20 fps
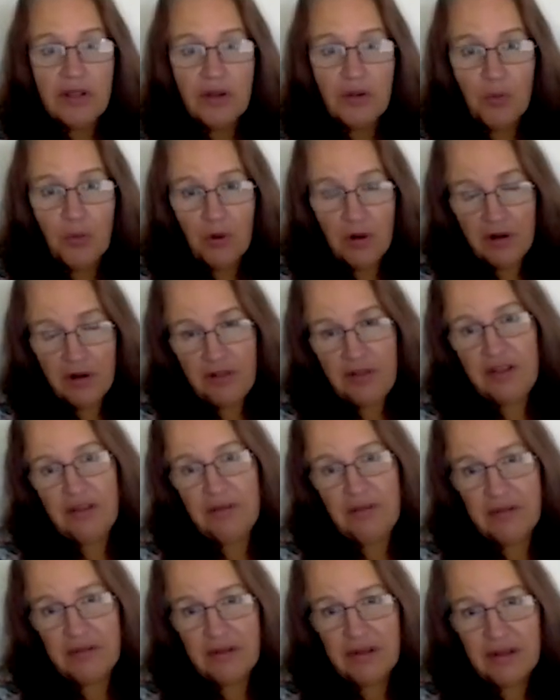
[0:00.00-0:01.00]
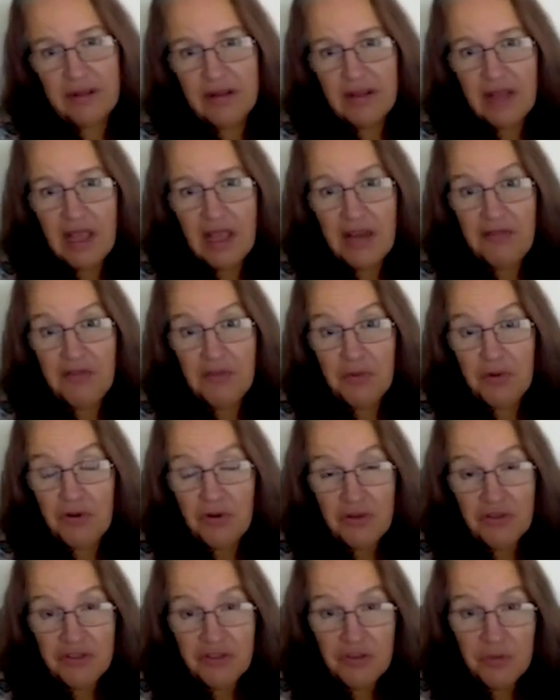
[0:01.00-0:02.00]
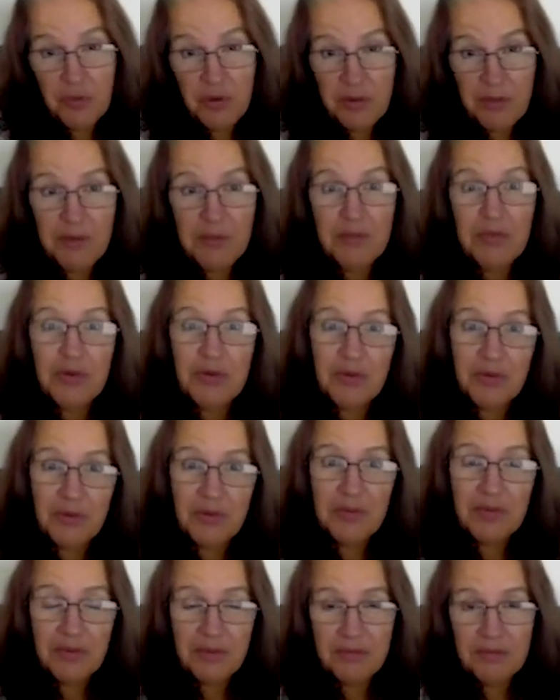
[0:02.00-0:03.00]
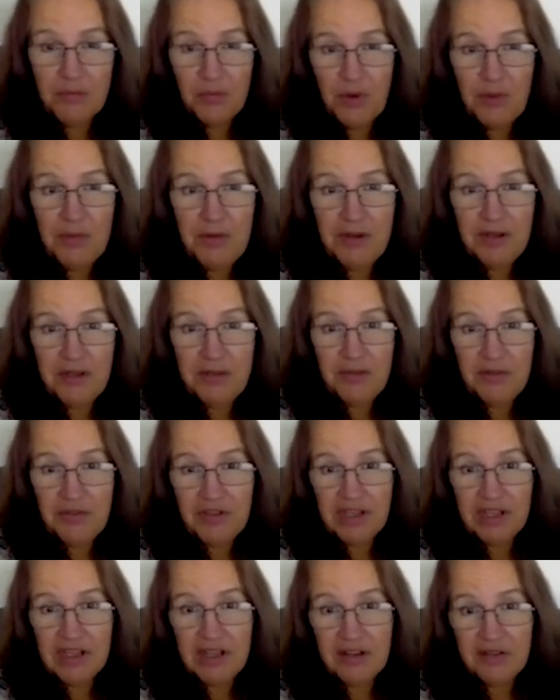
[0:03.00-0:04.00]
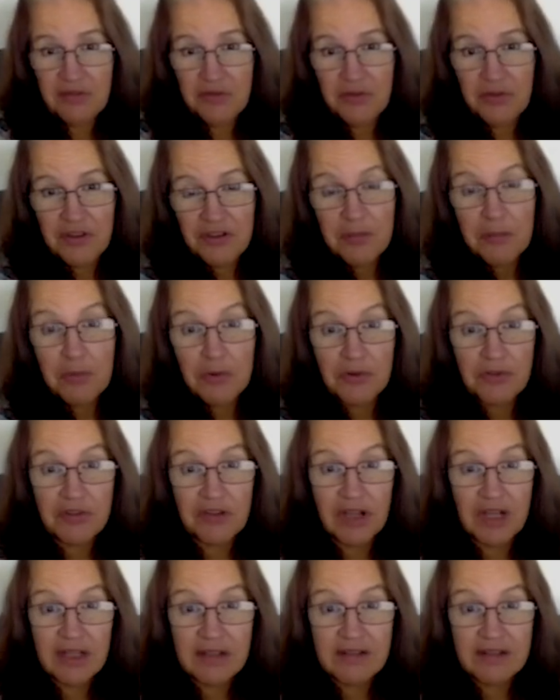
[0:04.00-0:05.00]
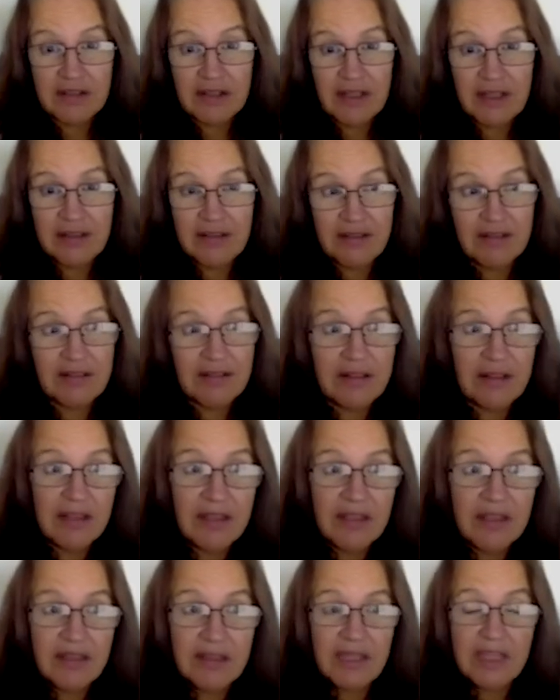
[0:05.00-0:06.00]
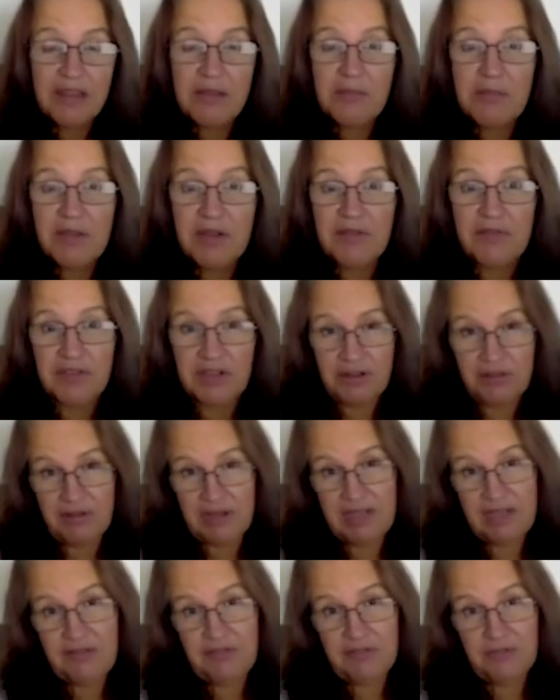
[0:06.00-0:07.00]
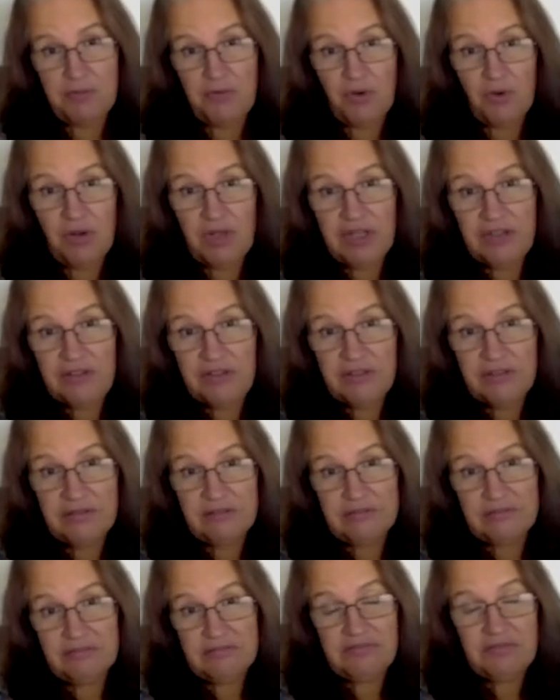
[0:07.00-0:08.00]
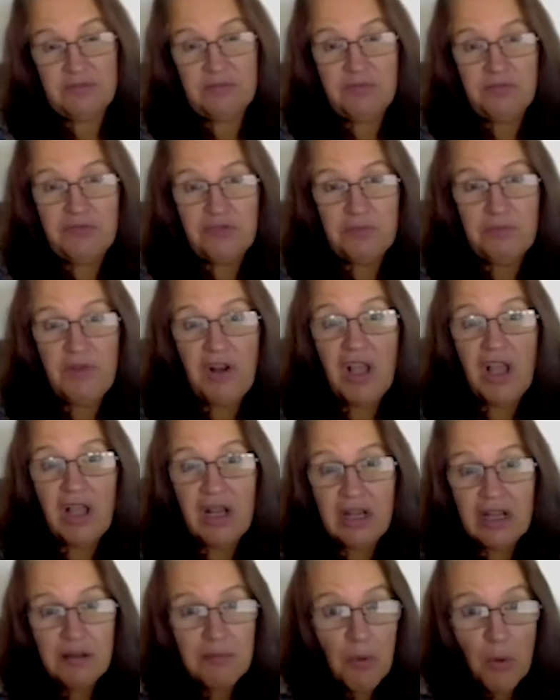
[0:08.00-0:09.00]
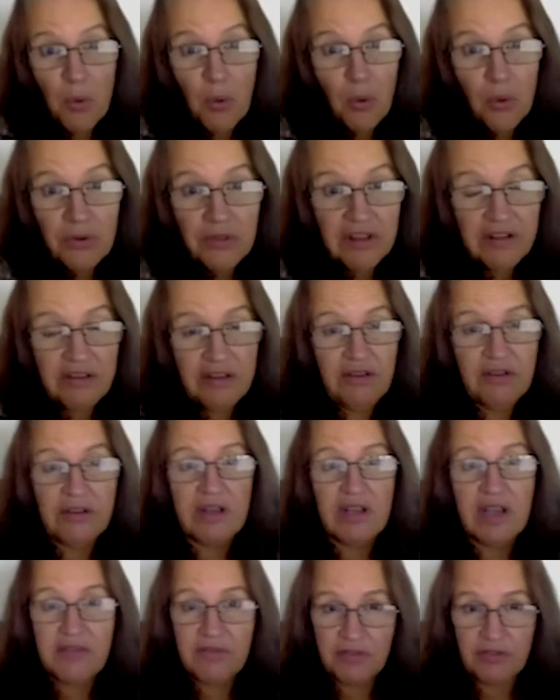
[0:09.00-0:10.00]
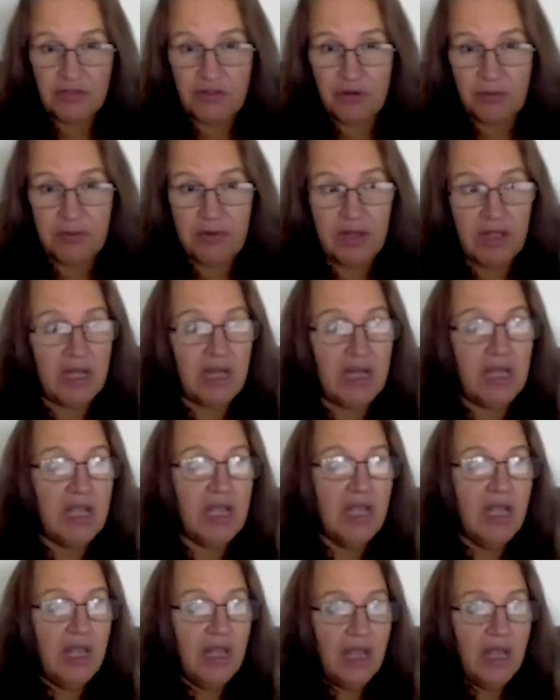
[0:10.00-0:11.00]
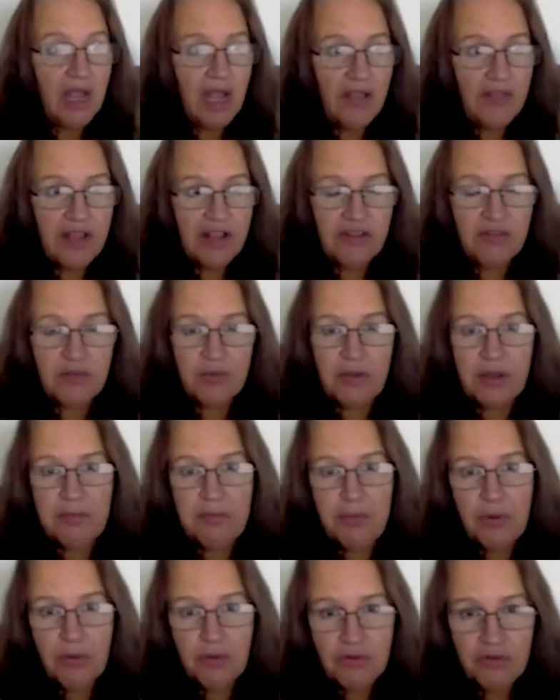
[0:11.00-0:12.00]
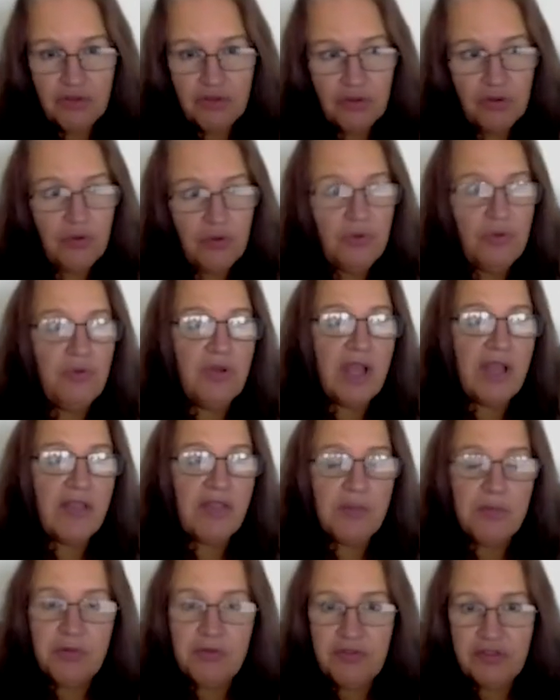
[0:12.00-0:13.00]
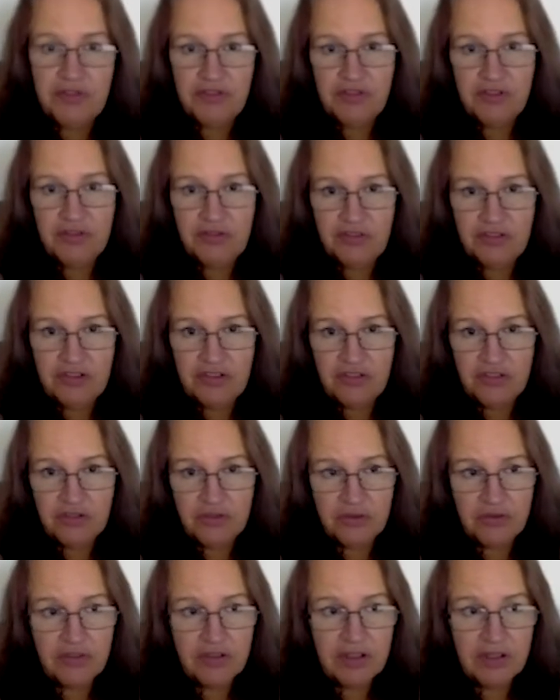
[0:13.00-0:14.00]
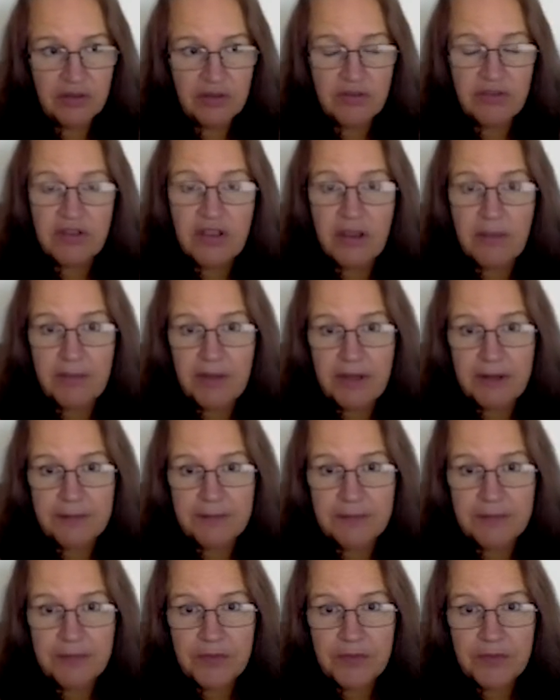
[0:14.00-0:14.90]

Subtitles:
One thing, everyone, not just women, but women in particular for this project, is that they can benefit greatly from knowledge, from learning more. You can never stop learning. And that's where PONToon and the provision of digital skills come in.